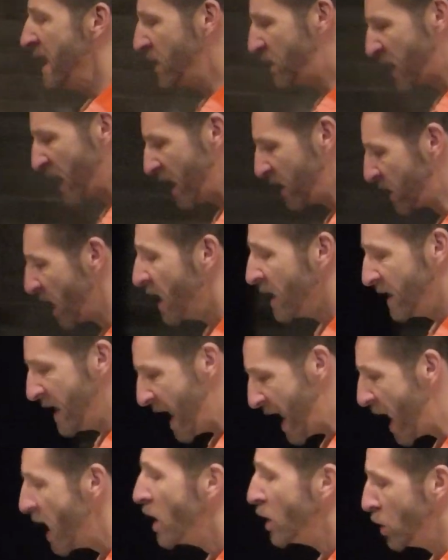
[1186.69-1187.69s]
He says,
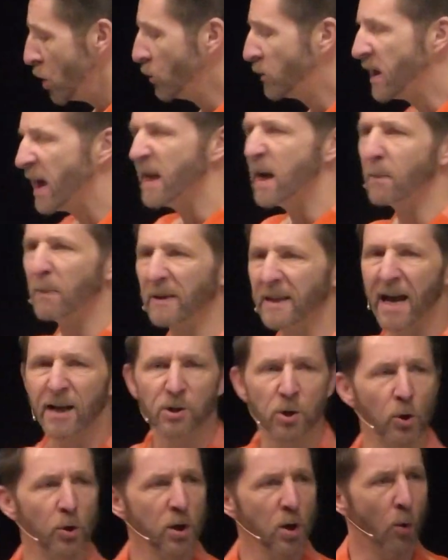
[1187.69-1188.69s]
yeah, you did it, but
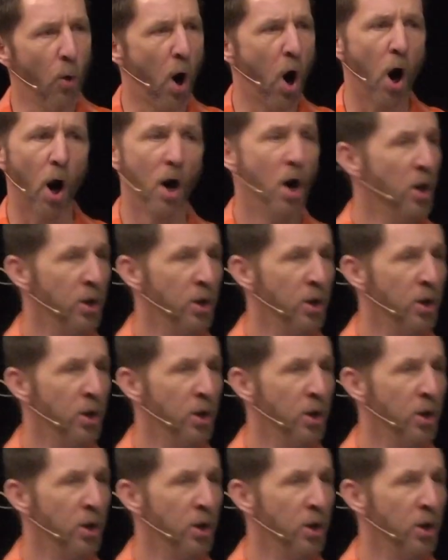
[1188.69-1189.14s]
that's who you are.